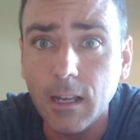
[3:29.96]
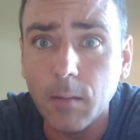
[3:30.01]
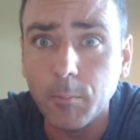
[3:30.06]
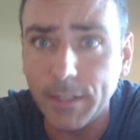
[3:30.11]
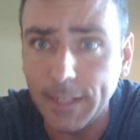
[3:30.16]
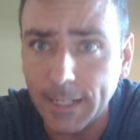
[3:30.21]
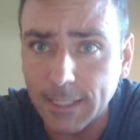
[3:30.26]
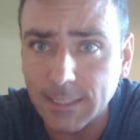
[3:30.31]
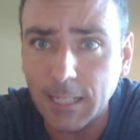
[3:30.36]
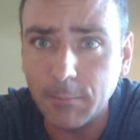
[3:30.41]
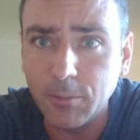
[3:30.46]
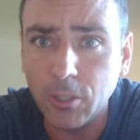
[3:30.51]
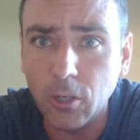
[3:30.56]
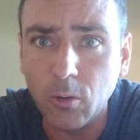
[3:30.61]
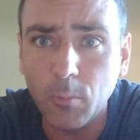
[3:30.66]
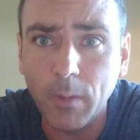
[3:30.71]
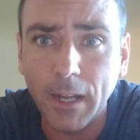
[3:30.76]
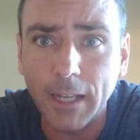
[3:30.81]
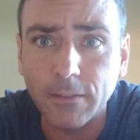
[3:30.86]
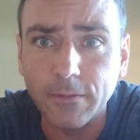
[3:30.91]
But next time you
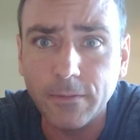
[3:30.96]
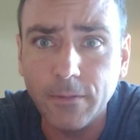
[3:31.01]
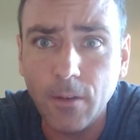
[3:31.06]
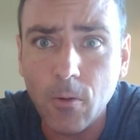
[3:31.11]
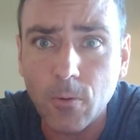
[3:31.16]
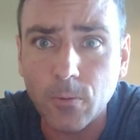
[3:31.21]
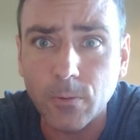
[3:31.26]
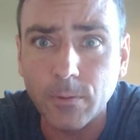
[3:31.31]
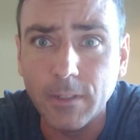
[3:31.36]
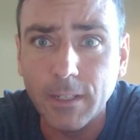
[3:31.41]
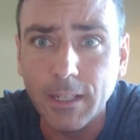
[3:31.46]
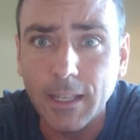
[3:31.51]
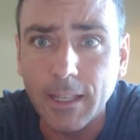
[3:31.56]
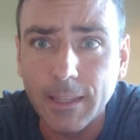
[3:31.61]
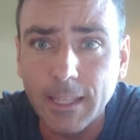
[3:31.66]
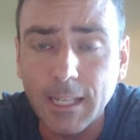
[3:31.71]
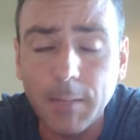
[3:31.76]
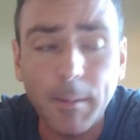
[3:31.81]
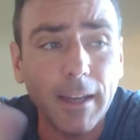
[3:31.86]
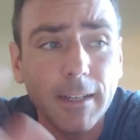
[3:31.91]
go to buy a phone,
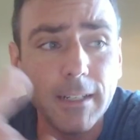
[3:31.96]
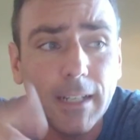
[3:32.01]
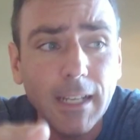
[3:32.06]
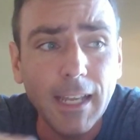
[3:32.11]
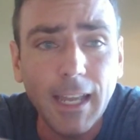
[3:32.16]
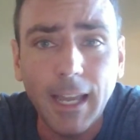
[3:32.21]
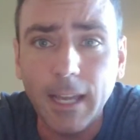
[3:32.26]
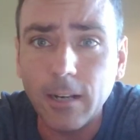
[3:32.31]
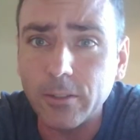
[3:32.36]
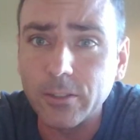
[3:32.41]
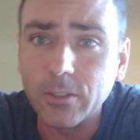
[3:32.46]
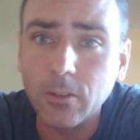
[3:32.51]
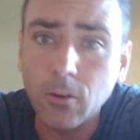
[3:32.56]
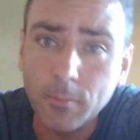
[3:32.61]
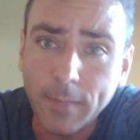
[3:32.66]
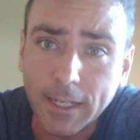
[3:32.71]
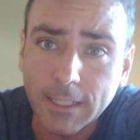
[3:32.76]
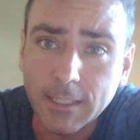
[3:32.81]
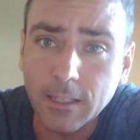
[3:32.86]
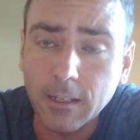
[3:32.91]
think about it. And also
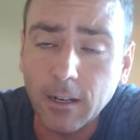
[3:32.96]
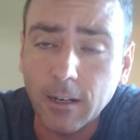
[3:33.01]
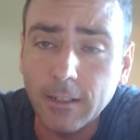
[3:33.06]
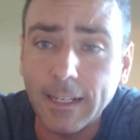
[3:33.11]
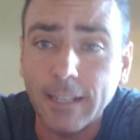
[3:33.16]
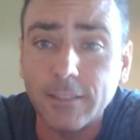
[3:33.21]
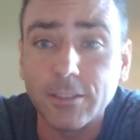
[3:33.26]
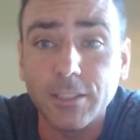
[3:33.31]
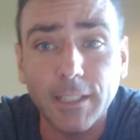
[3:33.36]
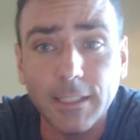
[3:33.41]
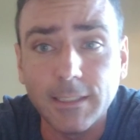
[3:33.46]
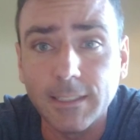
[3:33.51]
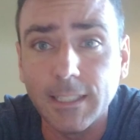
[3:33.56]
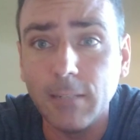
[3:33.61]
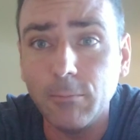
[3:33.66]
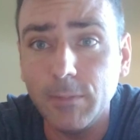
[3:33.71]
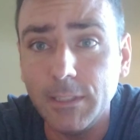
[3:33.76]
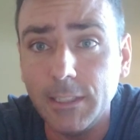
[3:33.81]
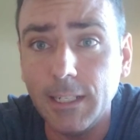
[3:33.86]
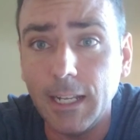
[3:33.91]
going back to the car analogy, let's
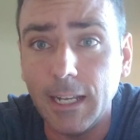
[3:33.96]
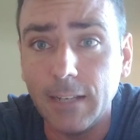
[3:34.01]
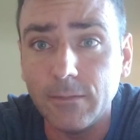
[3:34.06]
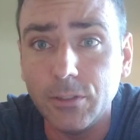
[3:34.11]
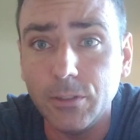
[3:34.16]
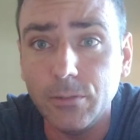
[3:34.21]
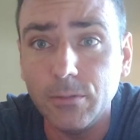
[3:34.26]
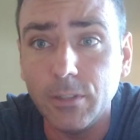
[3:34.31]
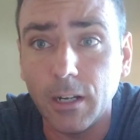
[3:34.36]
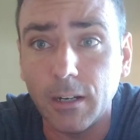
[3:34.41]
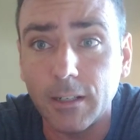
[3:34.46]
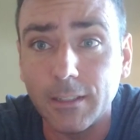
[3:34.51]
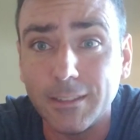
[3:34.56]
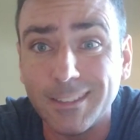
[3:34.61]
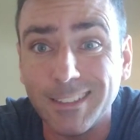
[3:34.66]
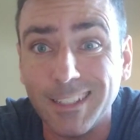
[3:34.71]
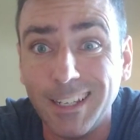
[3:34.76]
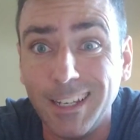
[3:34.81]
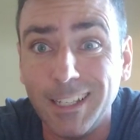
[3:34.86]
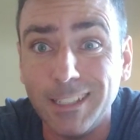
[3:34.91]
say we did have two
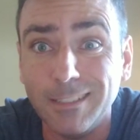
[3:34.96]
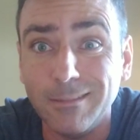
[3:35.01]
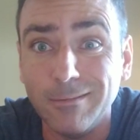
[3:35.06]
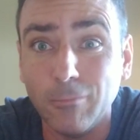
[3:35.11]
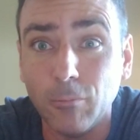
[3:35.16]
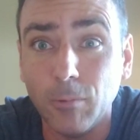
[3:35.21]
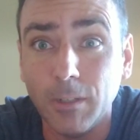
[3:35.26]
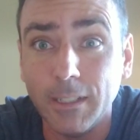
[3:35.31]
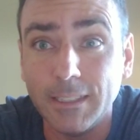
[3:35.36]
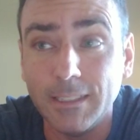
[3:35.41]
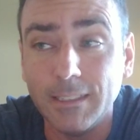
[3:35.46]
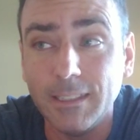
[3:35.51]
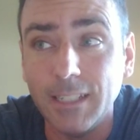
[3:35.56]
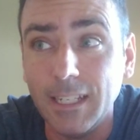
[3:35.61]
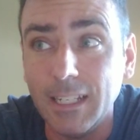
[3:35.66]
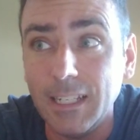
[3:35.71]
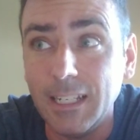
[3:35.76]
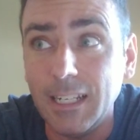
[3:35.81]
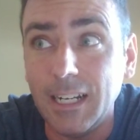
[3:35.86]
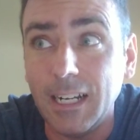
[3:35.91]
cars. And one,
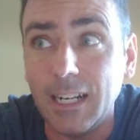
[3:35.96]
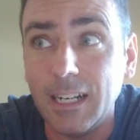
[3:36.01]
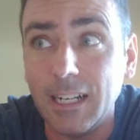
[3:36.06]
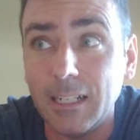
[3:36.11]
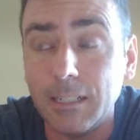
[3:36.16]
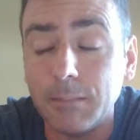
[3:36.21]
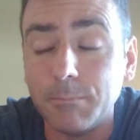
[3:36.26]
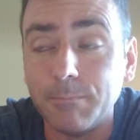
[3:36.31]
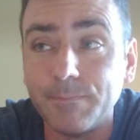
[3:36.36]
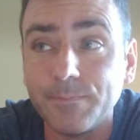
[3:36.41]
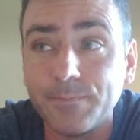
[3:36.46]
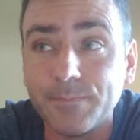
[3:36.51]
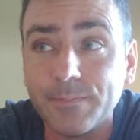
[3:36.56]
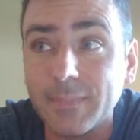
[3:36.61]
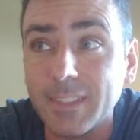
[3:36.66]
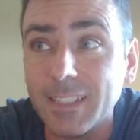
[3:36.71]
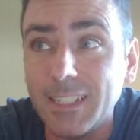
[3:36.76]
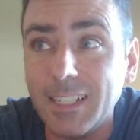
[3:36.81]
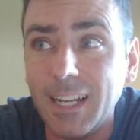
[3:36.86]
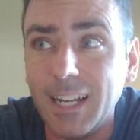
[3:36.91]
um,
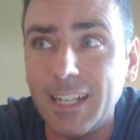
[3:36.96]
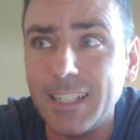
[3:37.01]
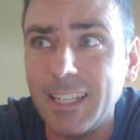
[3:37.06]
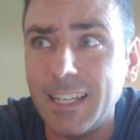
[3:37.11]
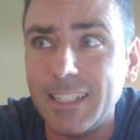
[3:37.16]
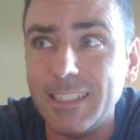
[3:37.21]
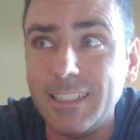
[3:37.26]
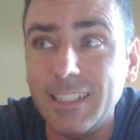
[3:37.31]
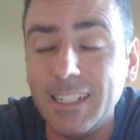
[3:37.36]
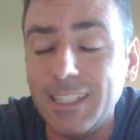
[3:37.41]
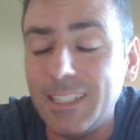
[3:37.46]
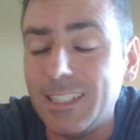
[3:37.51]
again,